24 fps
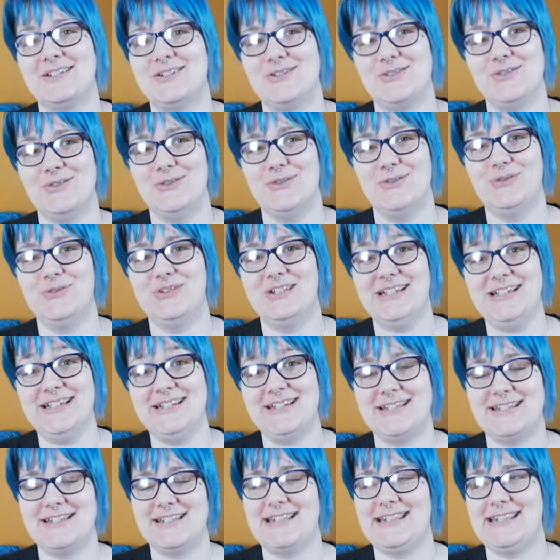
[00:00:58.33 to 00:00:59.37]
to
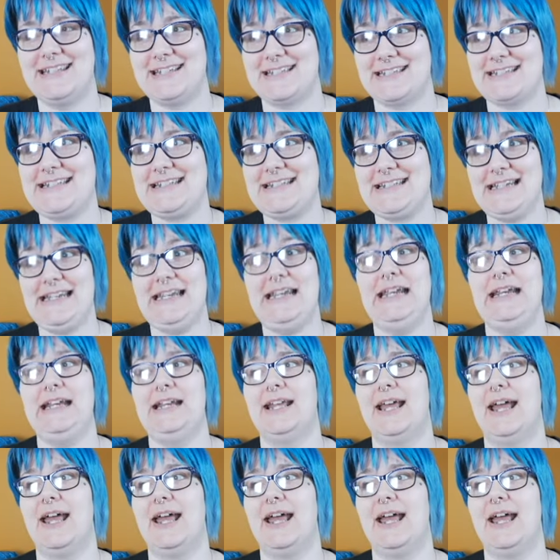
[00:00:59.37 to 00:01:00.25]
lead to this scene